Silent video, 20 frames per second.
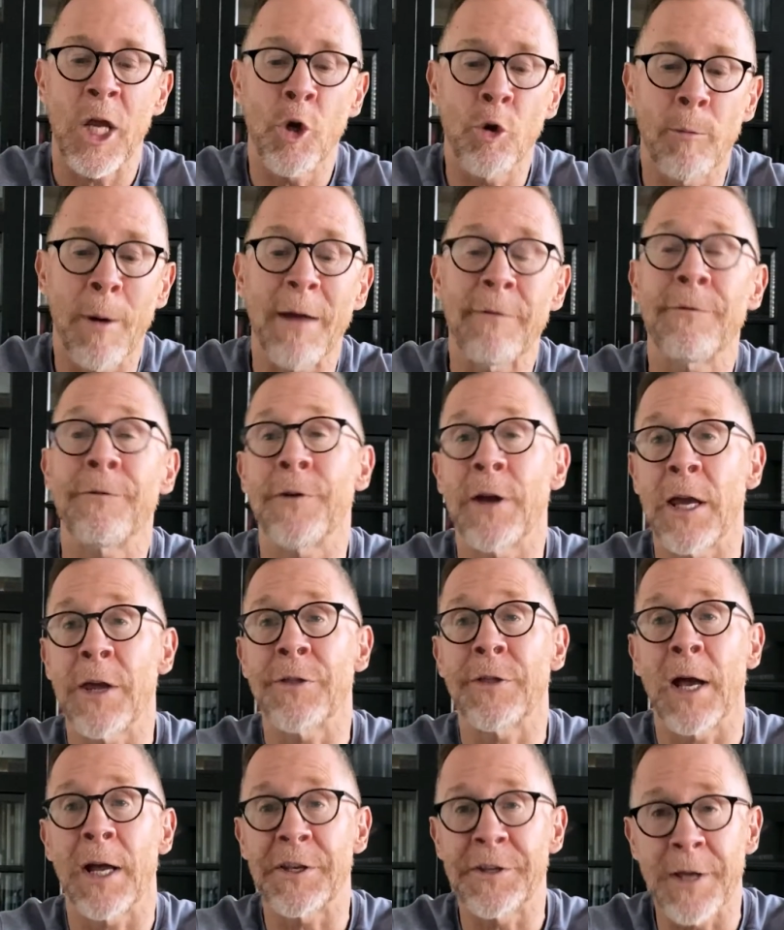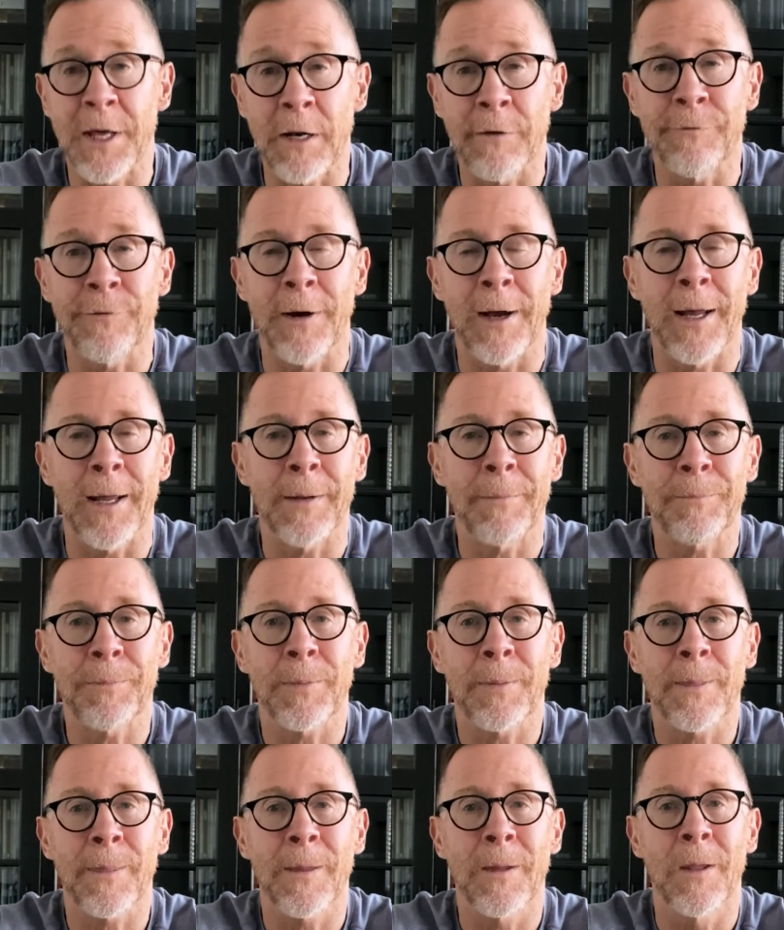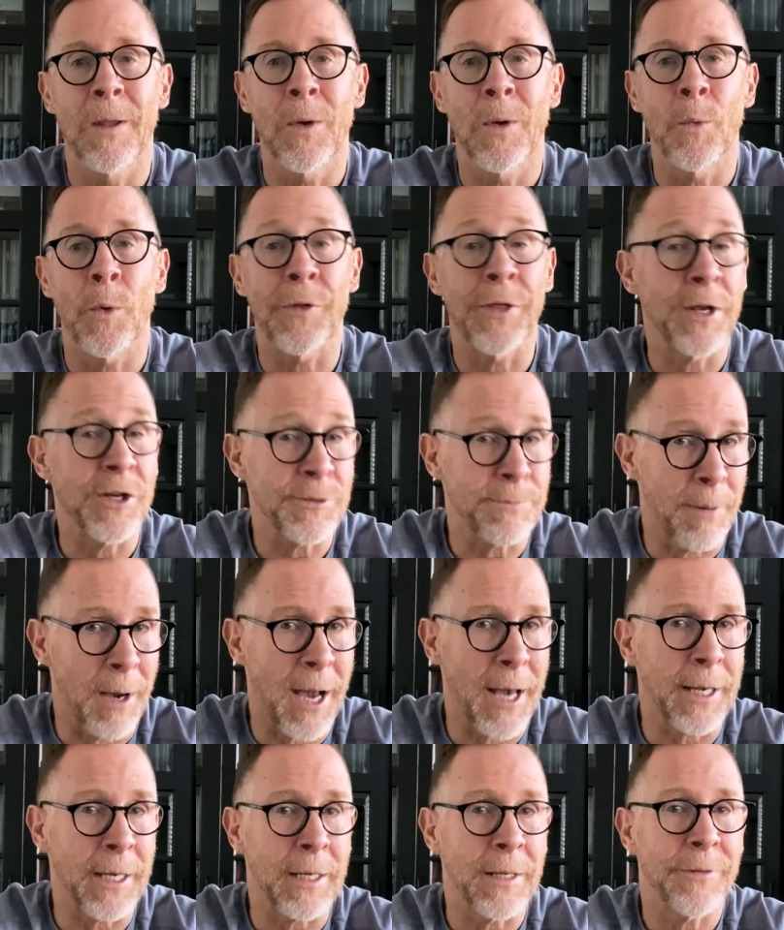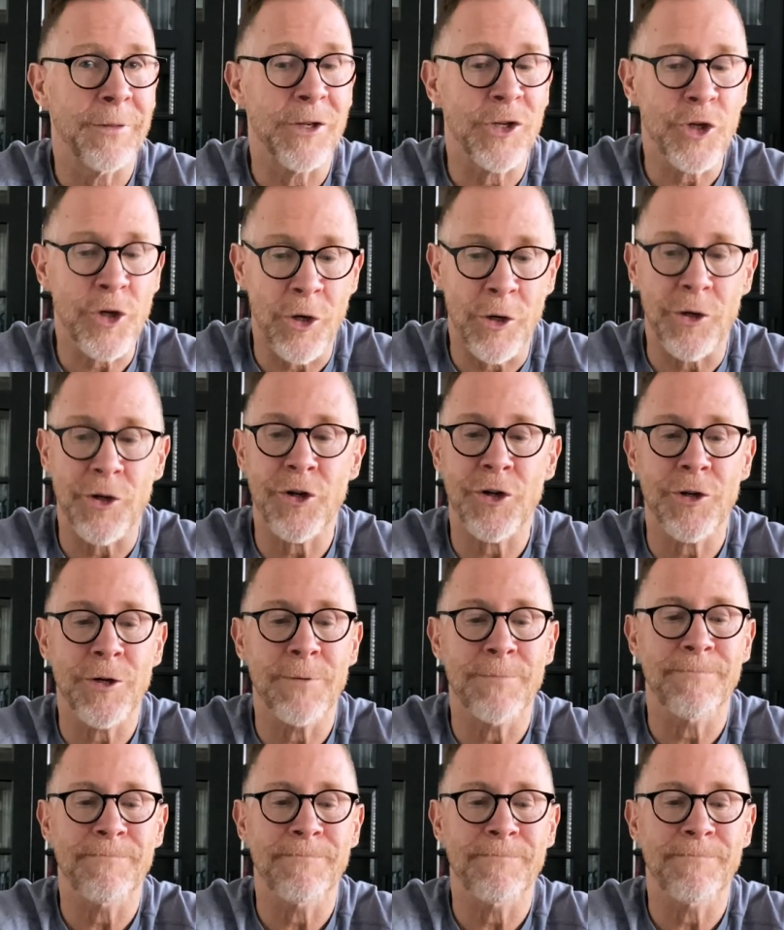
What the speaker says: and who by faith identify with his body, the church.